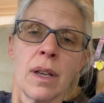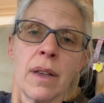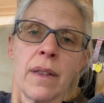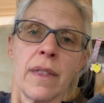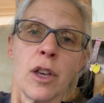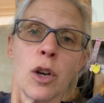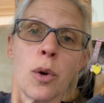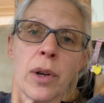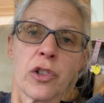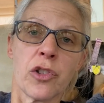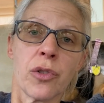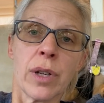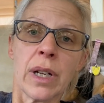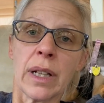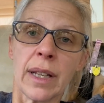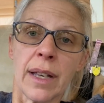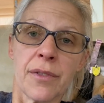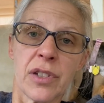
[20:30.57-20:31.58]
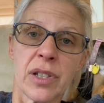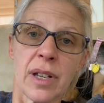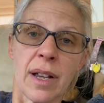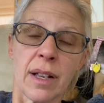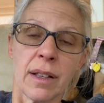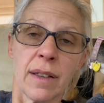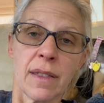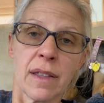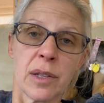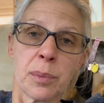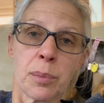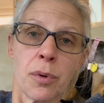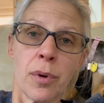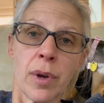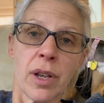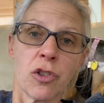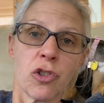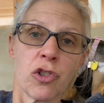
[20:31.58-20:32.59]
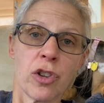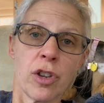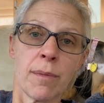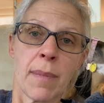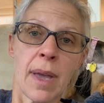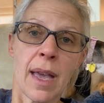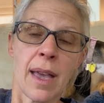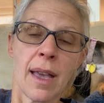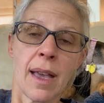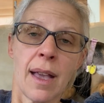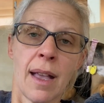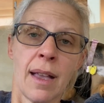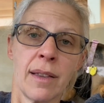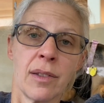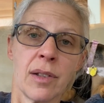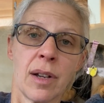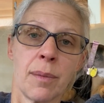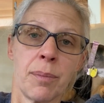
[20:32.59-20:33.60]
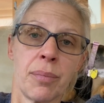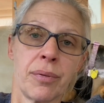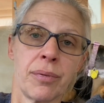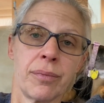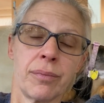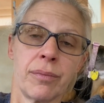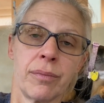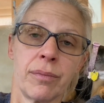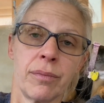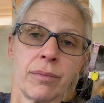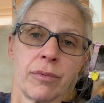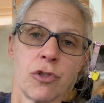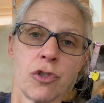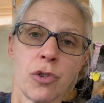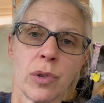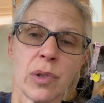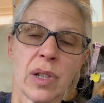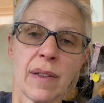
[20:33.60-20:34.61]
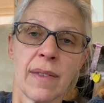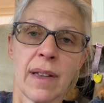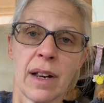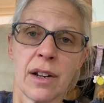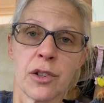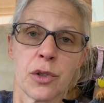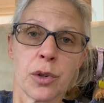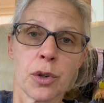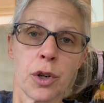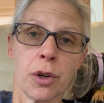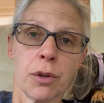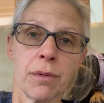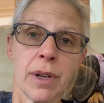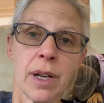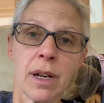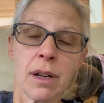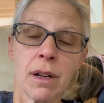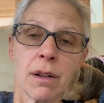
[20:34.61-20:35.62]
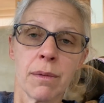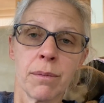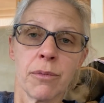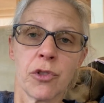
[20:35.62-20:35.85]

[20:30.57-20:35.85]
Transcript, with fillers: the equestrian lifestyle at this point. She may end up choosing that as her career.